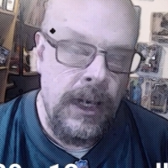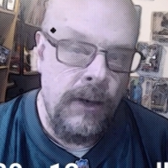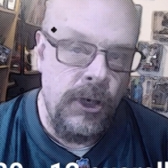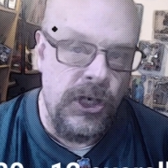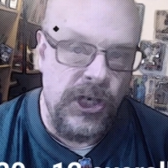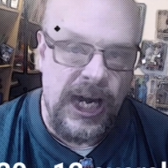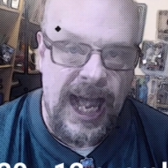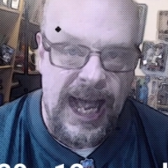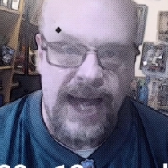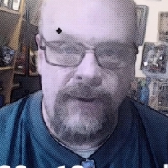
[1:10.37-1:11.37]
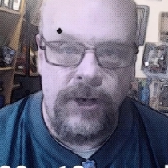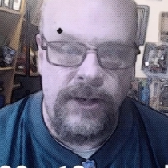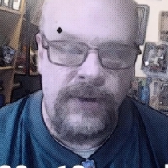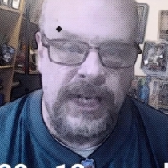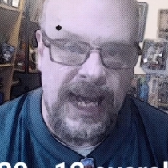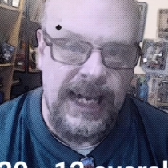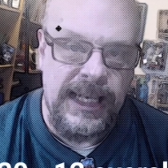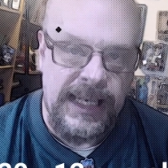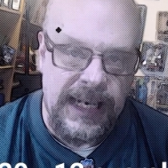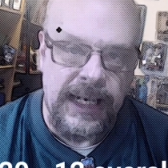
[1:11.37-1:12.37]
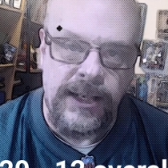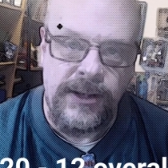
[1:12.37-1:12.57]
which is an average of 10-6.